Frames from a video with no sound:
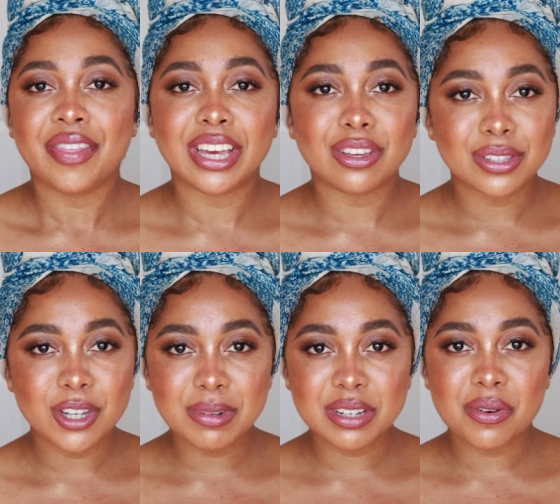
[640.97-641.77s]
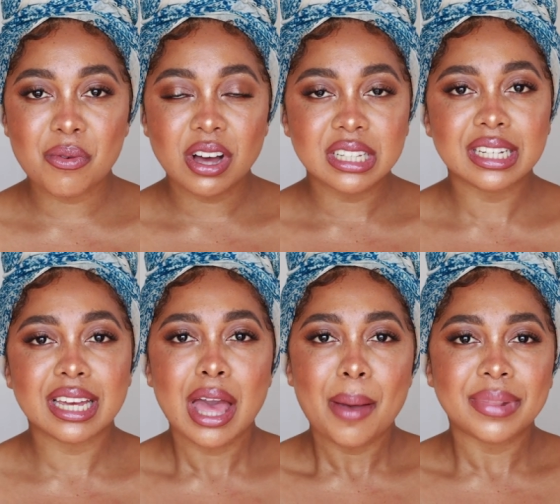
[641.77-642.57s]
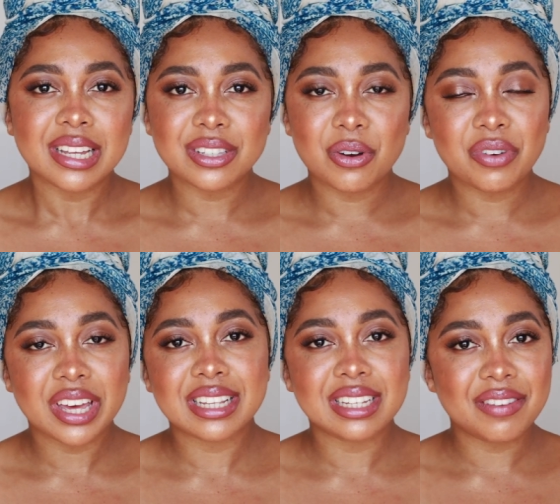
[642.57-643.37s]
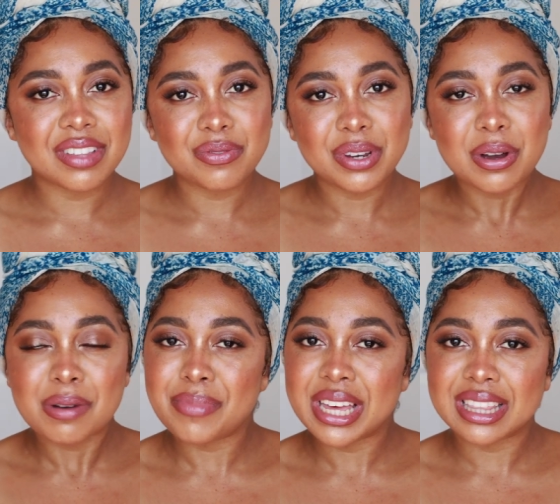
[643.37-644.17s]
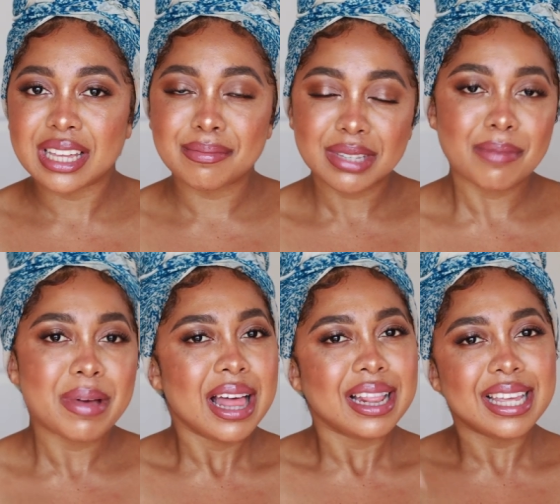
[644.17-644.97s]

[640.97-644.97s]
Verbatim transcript: Thank you so much for watching. Please don't forget to give this video a big thumbs up.